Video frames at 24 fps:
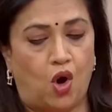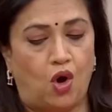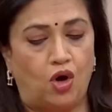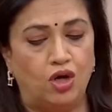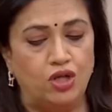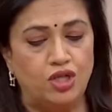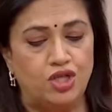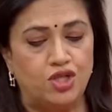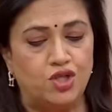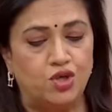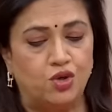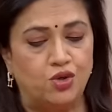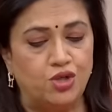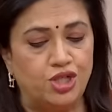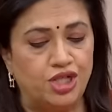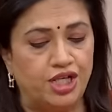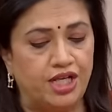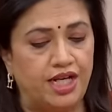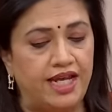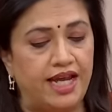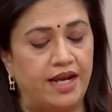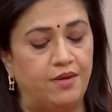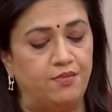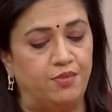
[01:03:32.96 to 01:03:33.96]
all
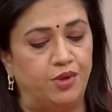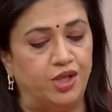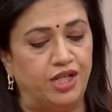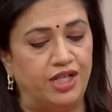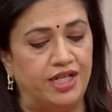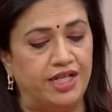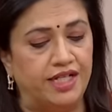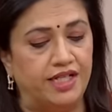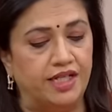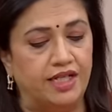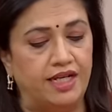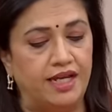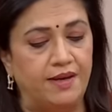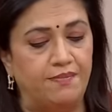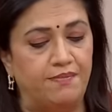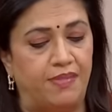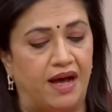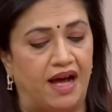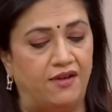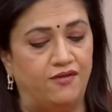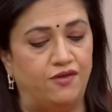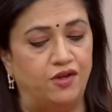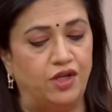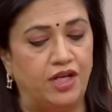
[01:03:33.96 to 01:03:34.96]
socially and politically
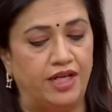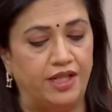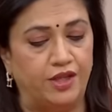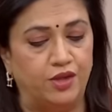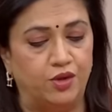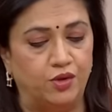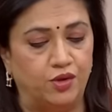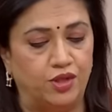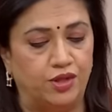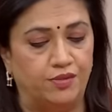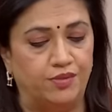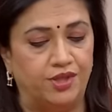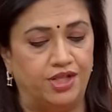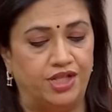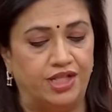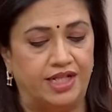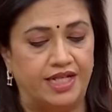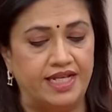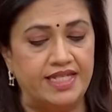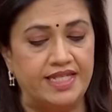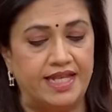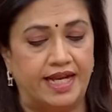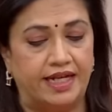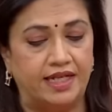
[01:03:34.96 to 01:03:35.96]
powerful Hindu
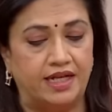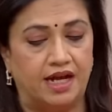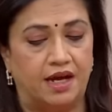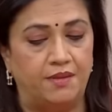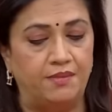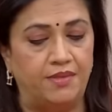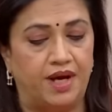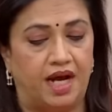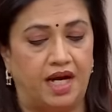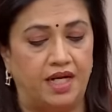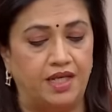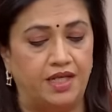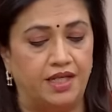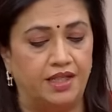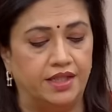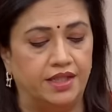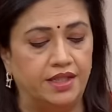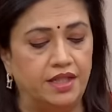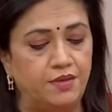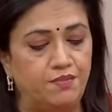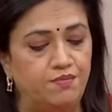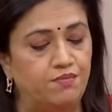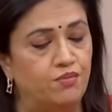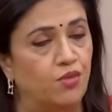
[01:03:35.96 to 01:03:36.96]
communities that come under
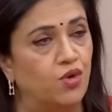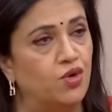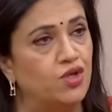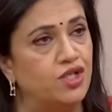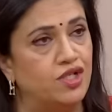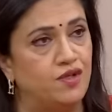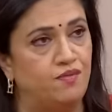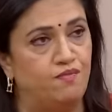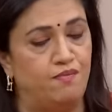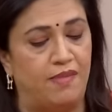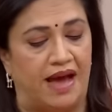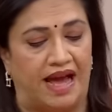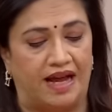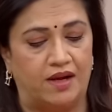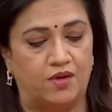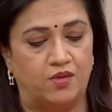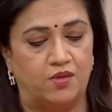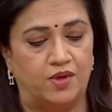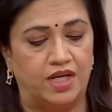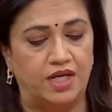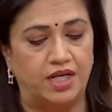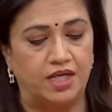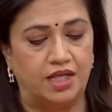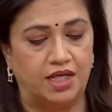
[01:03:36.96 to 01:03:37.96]
the most
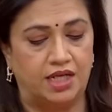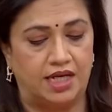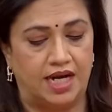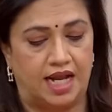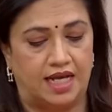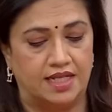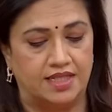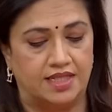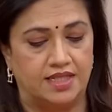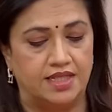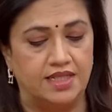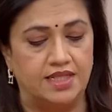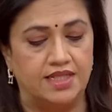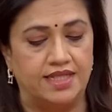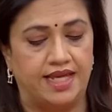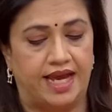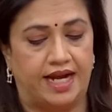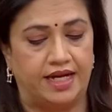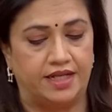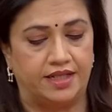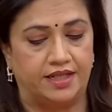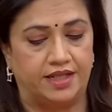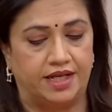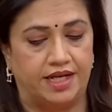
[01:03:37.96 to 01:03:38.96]
backward classes
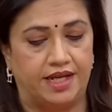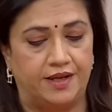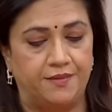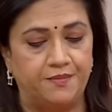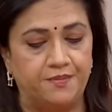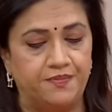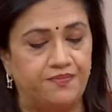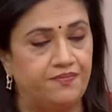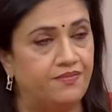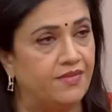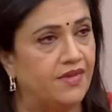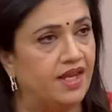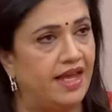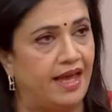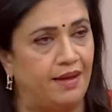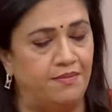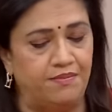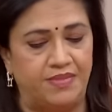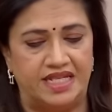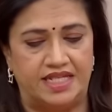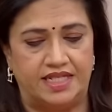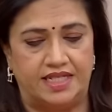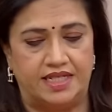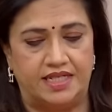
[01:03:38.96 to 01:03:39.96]
category,
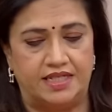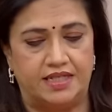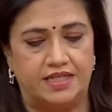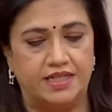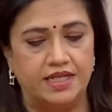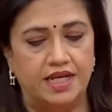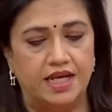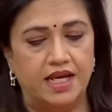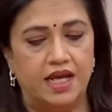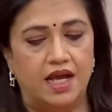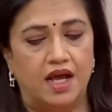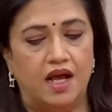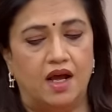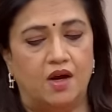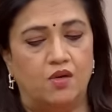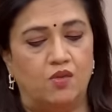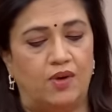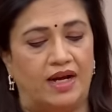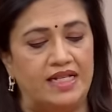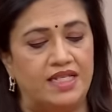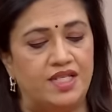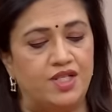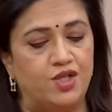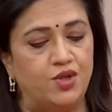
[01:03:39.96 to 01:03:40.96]
MBCs.
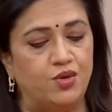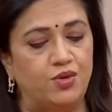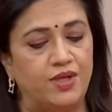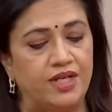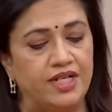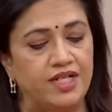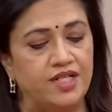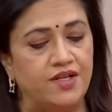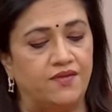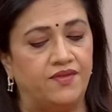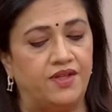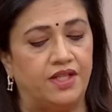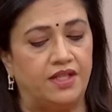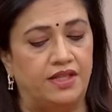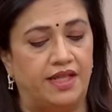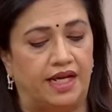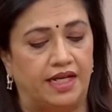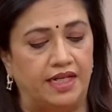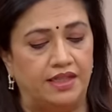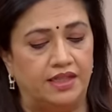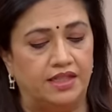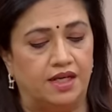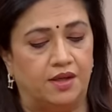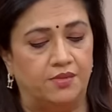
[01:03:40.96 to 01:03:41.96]
While students of the
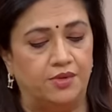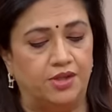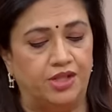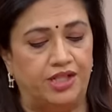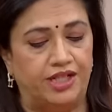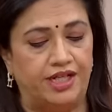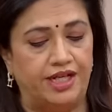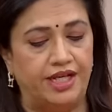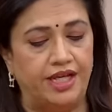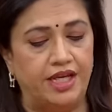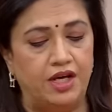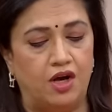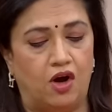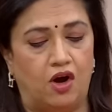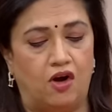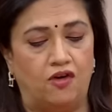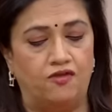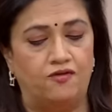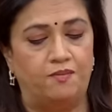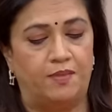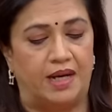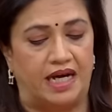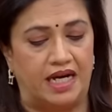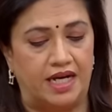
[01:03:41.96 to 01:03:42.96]
Dalit community
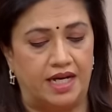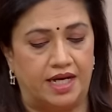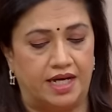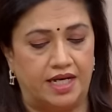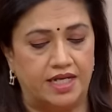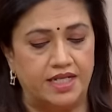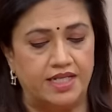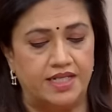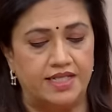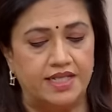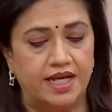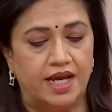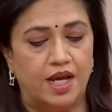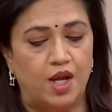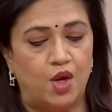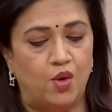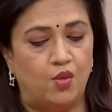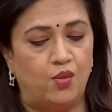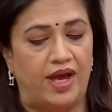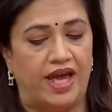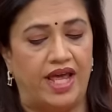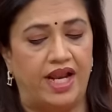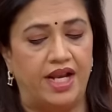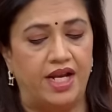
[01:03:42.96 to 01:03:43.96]
of Pallars
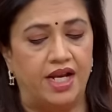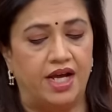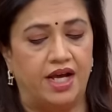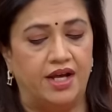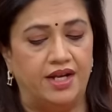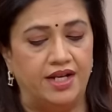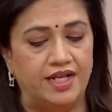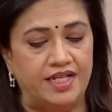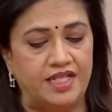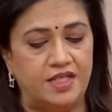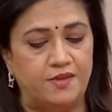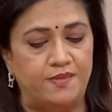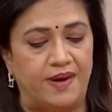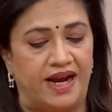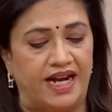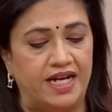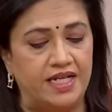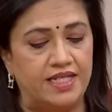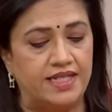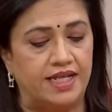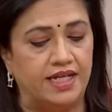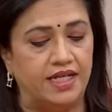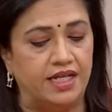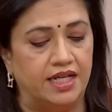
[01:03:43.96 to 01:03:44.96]
wear
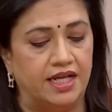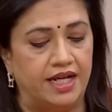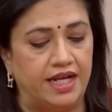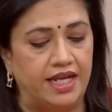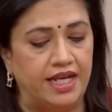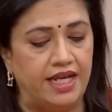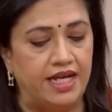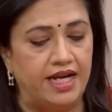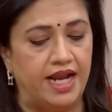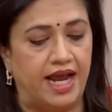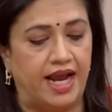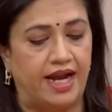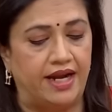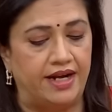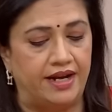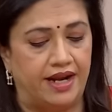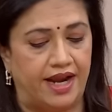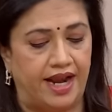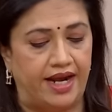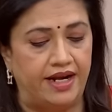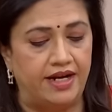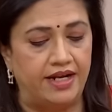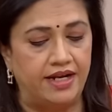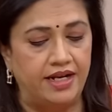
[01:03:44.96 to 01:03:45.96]
wristbands in green and
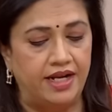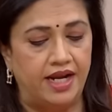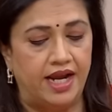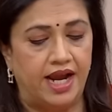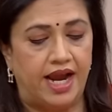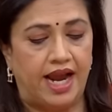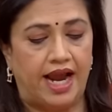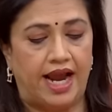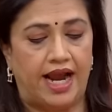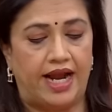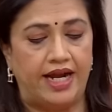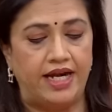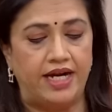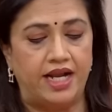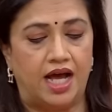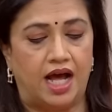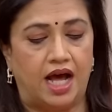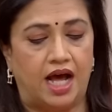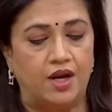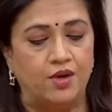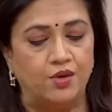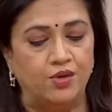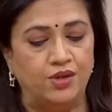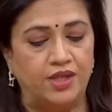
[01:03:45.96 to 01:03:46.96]
red, and
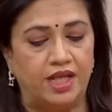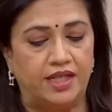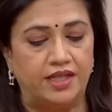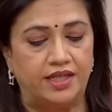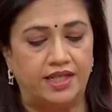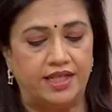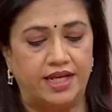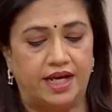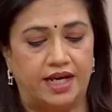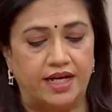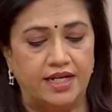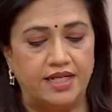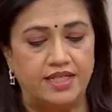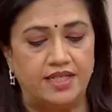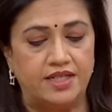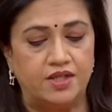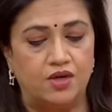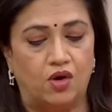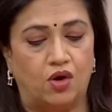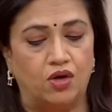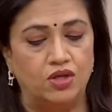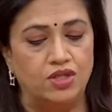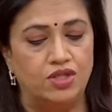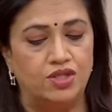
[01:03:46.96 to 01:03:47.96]
Arundhatiyars
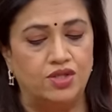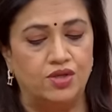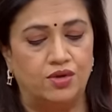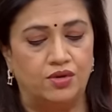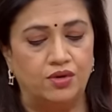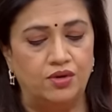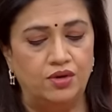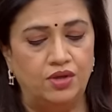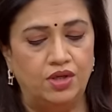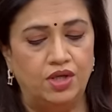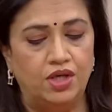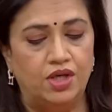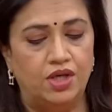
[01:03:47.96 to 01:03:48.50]
also